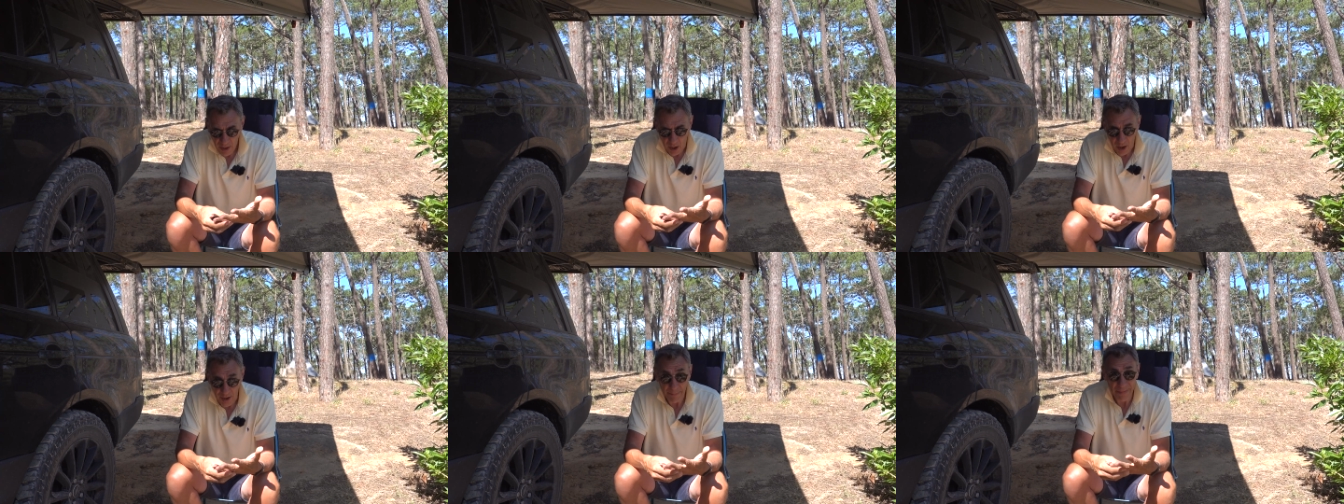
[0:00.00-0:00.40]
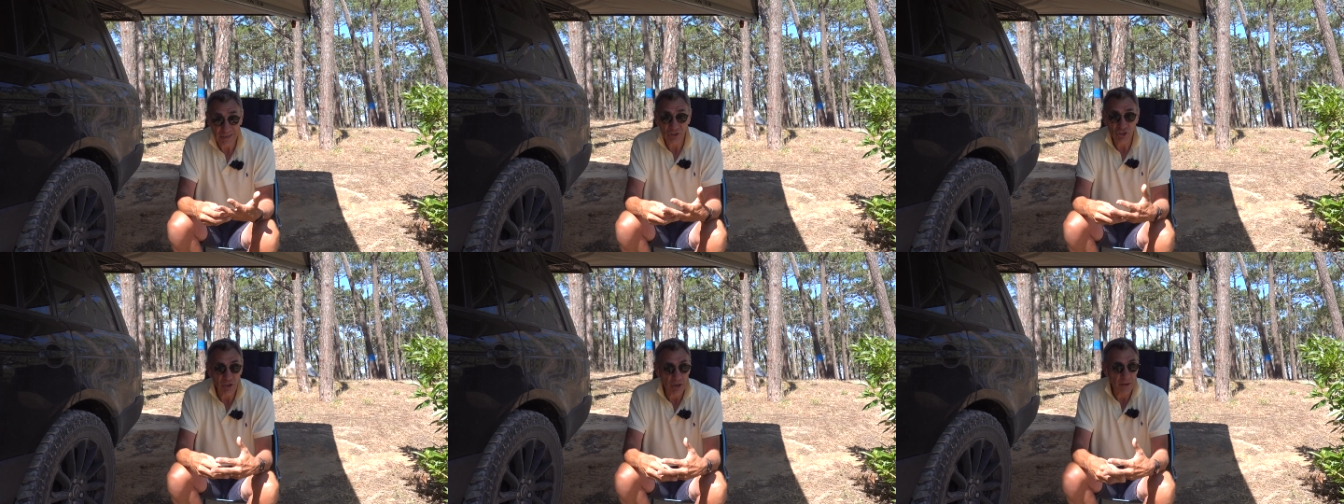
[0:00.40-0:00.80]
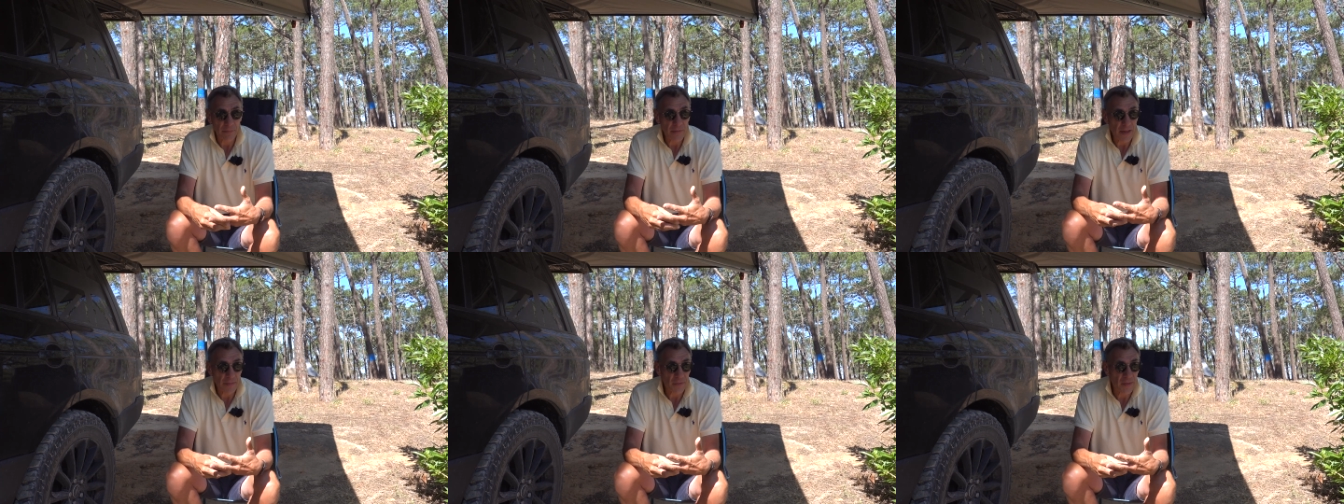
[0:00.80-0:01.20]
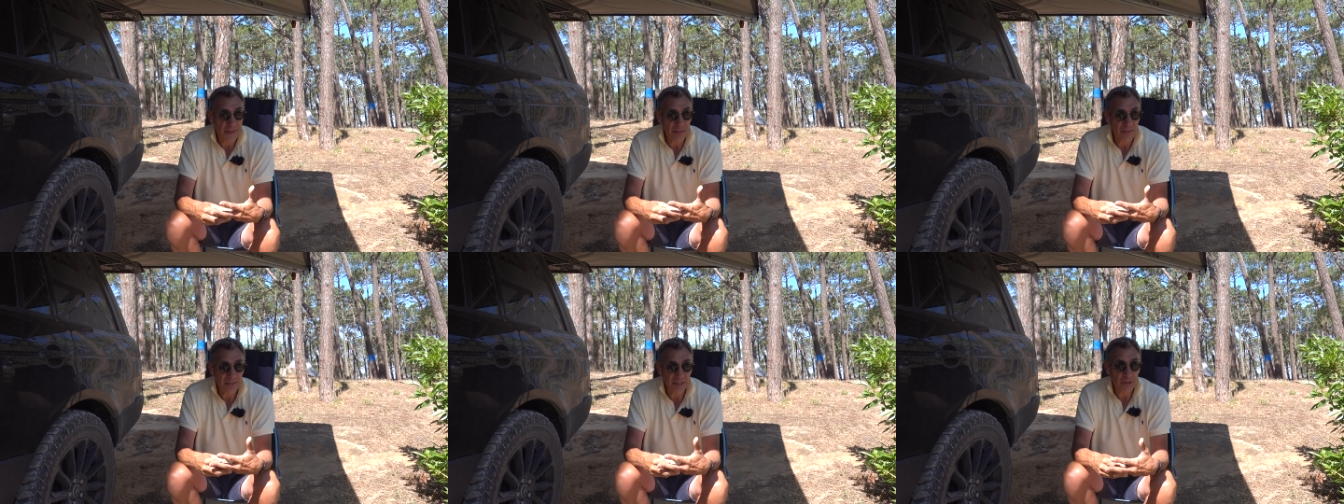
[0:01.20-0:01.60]
I managed to get that
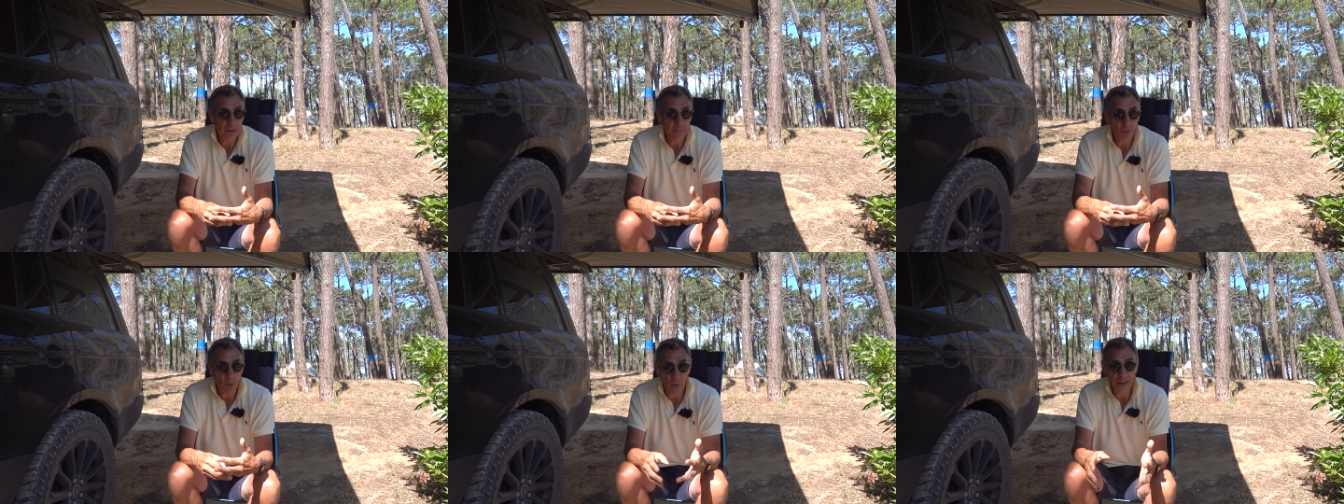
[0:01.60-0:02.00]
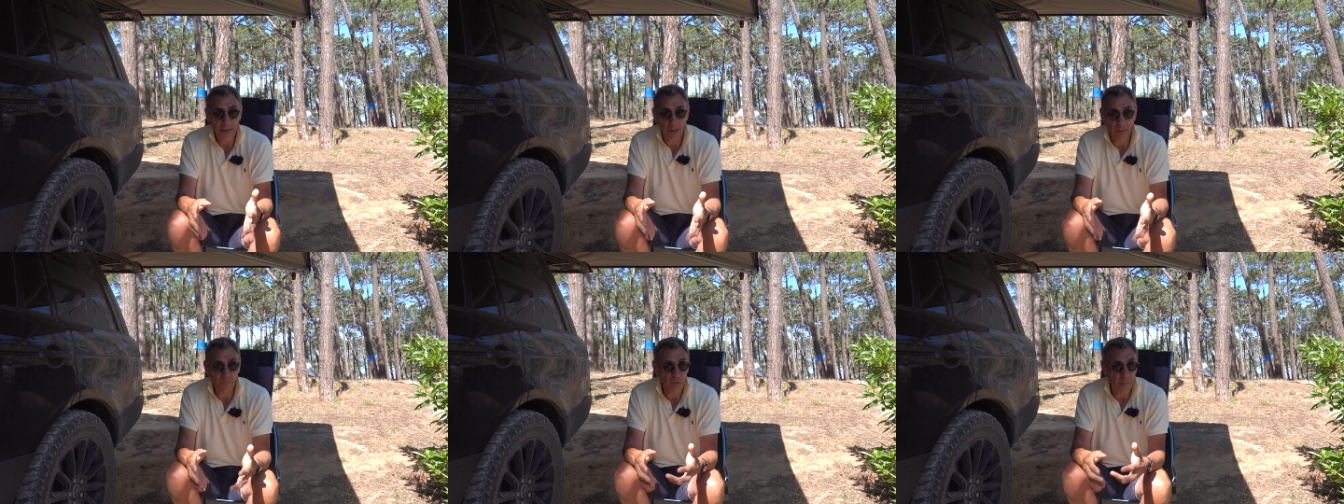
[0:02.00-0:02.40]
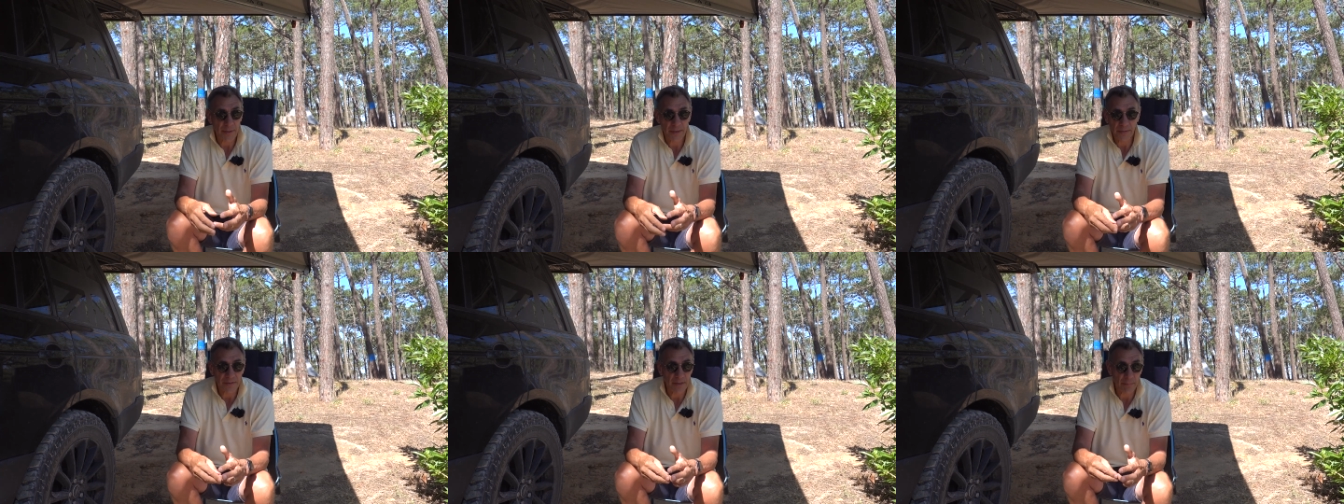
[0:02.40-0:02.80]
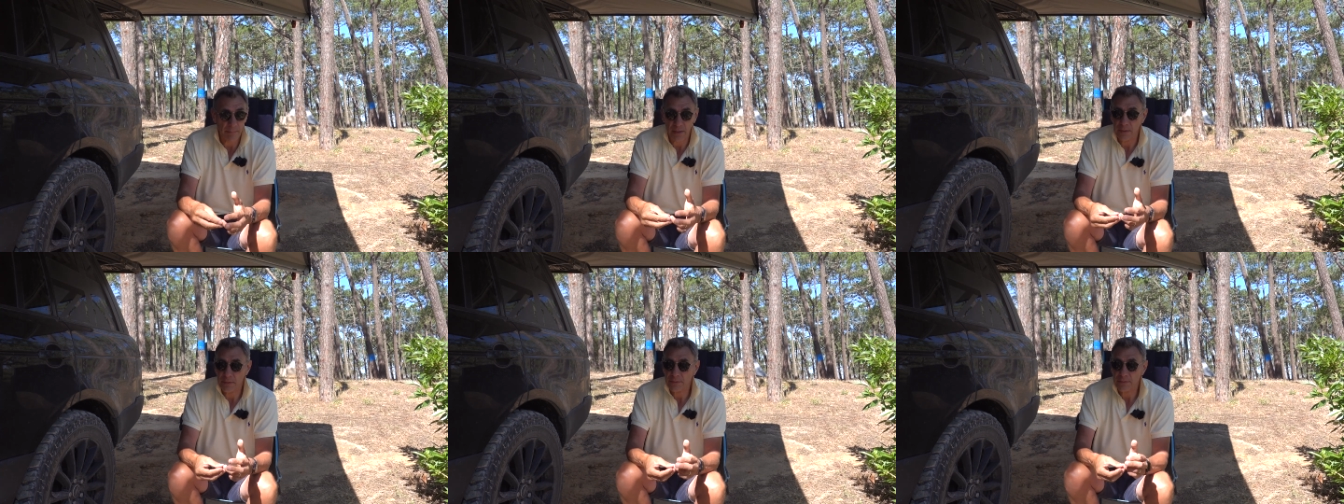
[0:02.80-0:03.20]
thing set up quite comfortably in 10
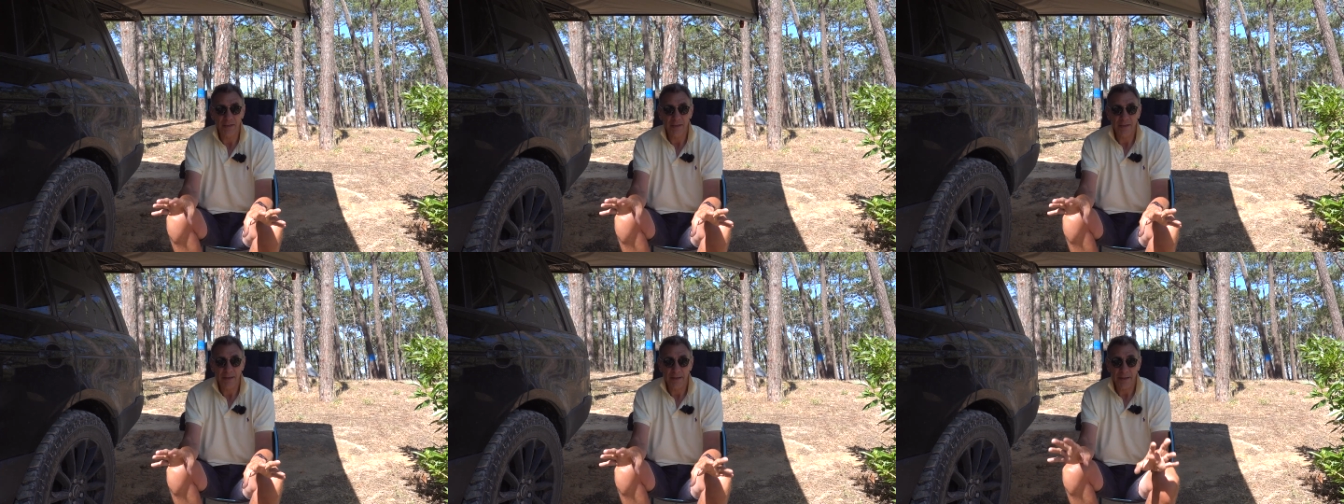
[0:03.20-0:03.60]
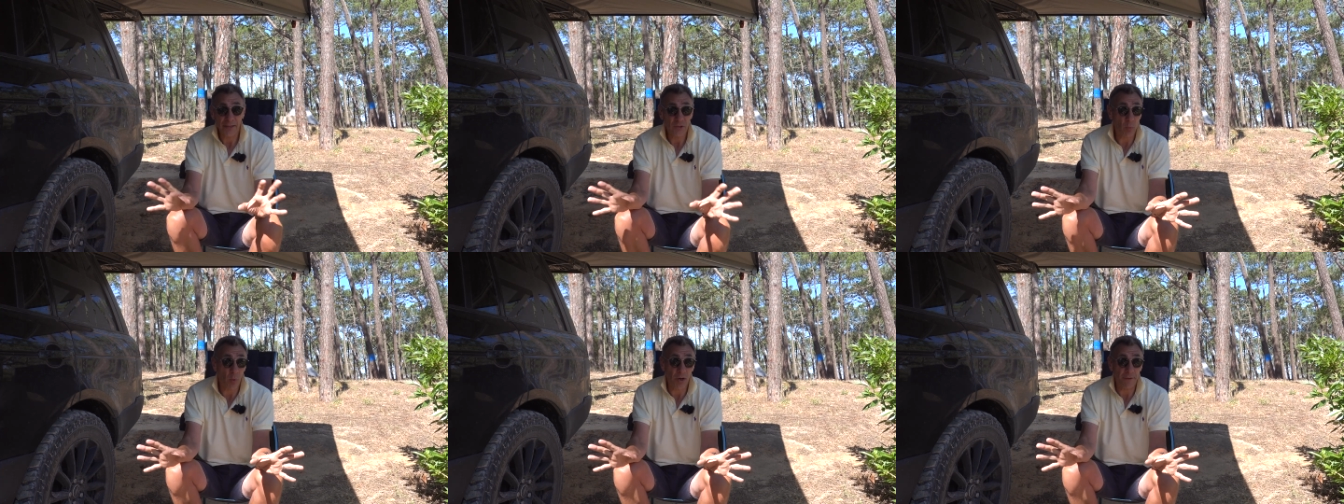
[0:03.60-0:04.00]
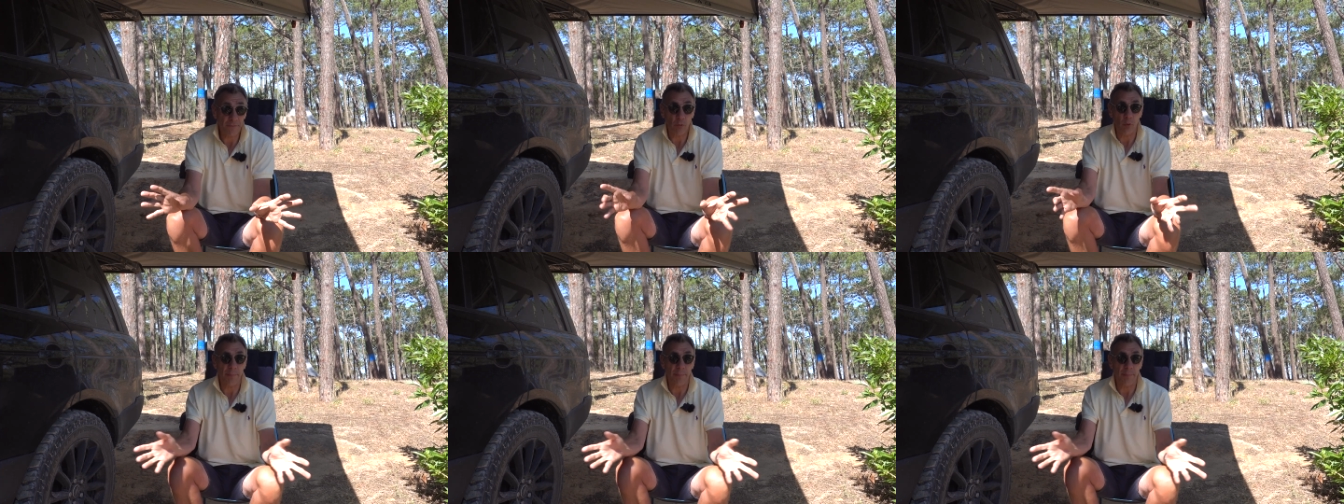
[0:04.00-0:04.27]
minutes. It's wonderful